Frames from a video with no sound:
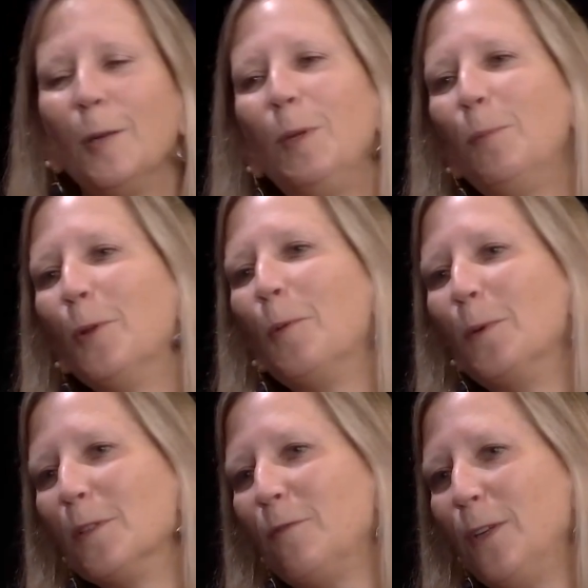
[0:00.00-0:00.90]
People
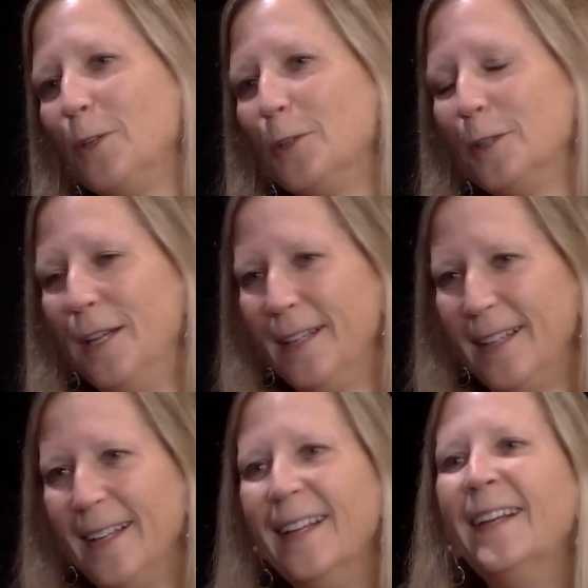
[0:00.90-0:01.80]
almost feel,
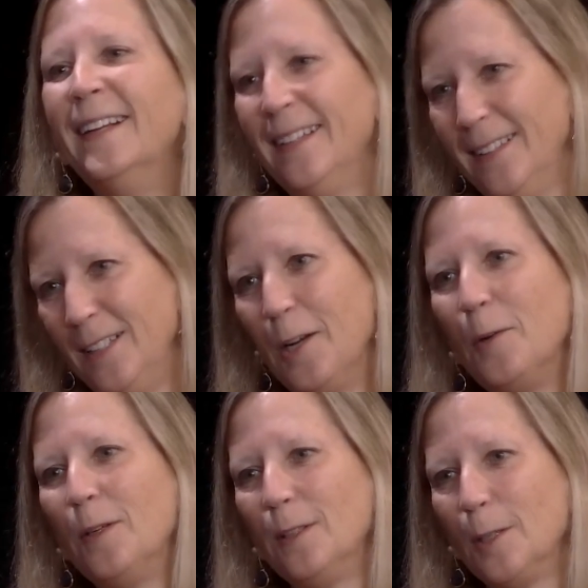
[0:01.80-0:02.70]

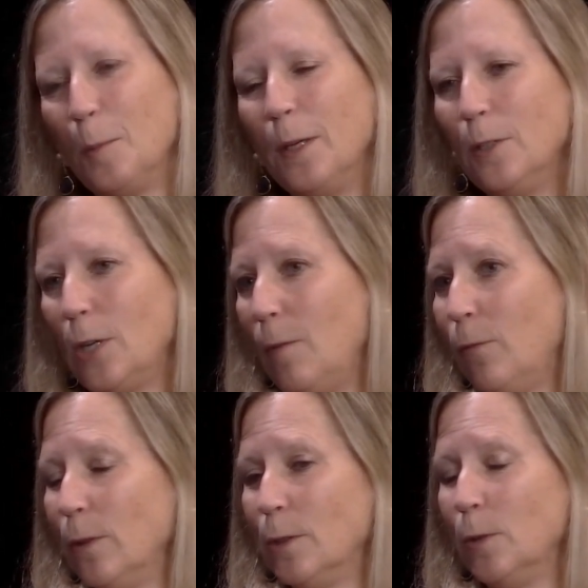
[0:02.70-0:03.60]
a little bit
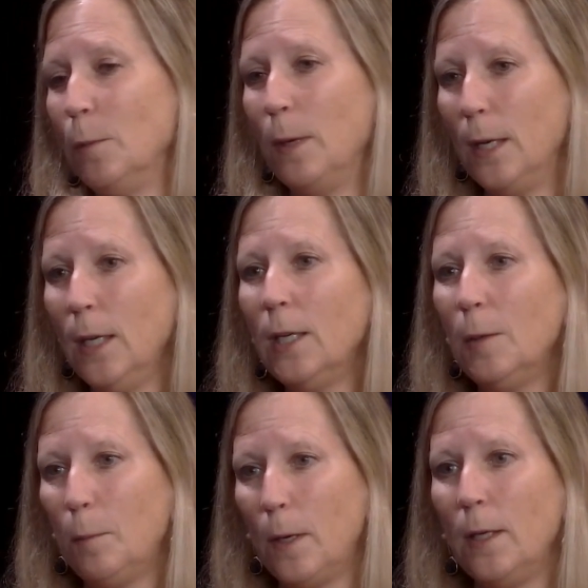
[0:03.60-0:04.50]
shameful to admit it,
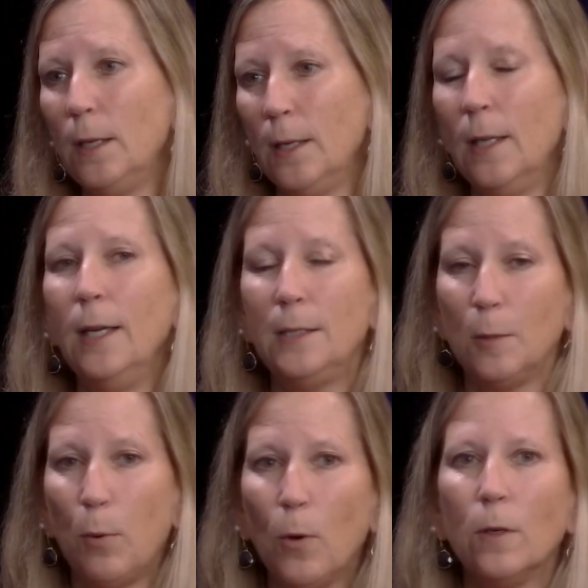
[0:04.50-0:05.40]
but it's
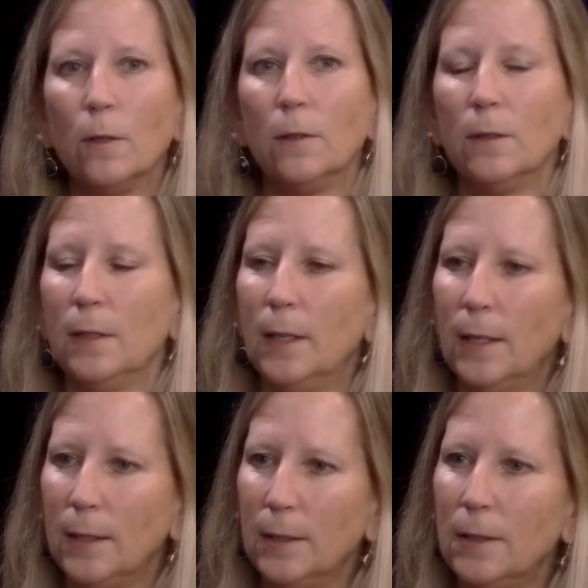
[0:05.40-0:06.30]
important
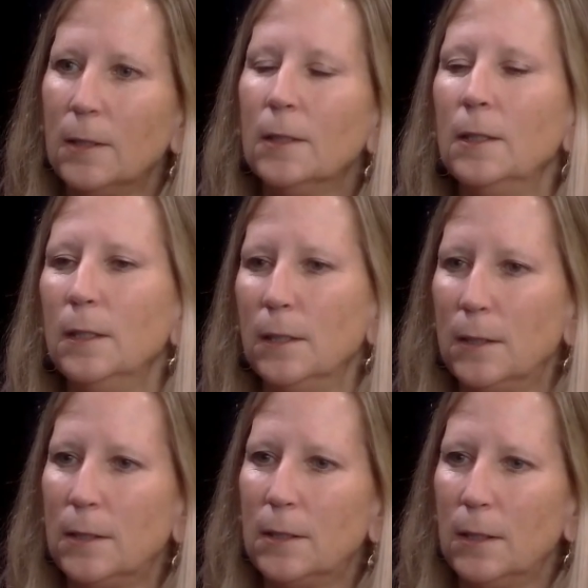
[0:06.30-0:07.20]
and
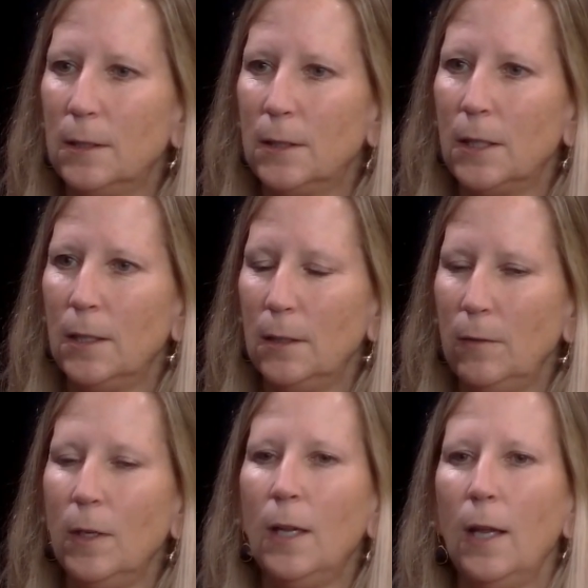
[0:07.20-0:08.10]
it's going
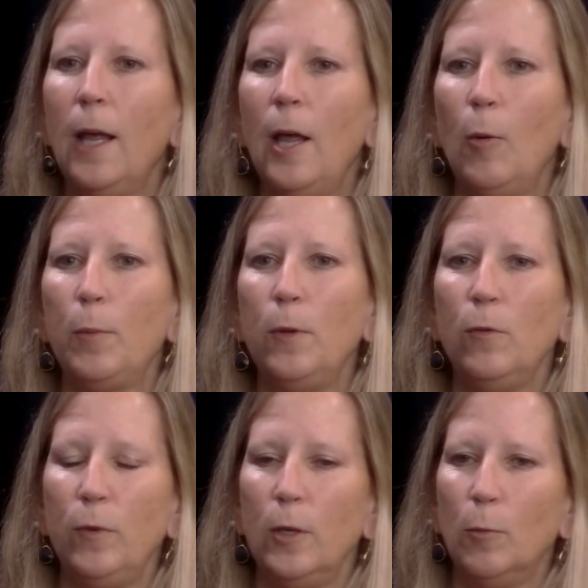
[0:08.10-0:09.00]
to help you
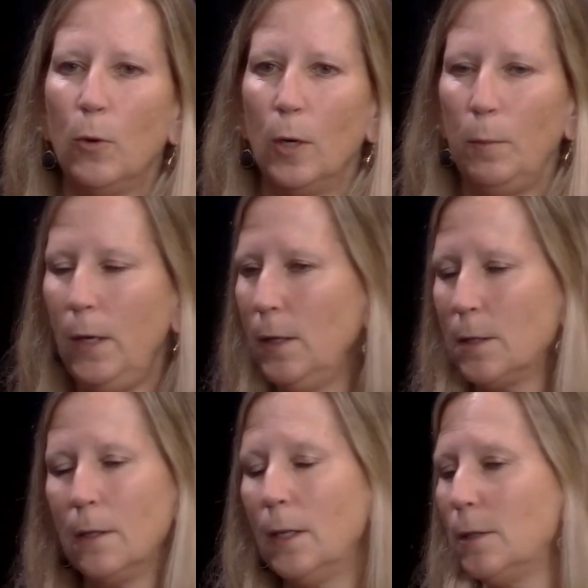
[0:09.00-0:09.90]
feel more at
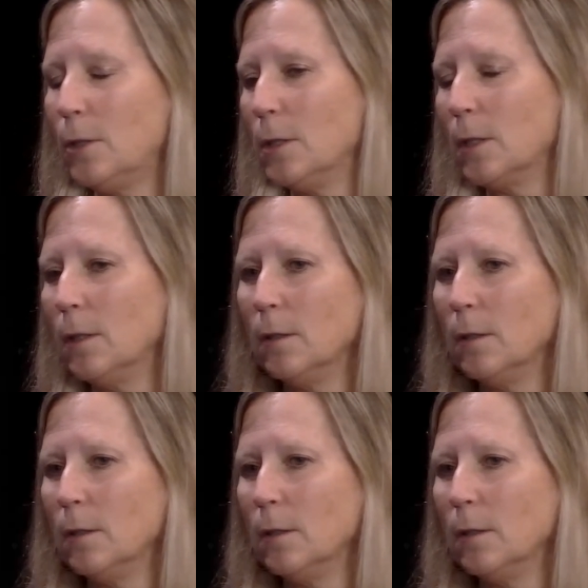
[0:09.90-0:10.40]
peace, and that's just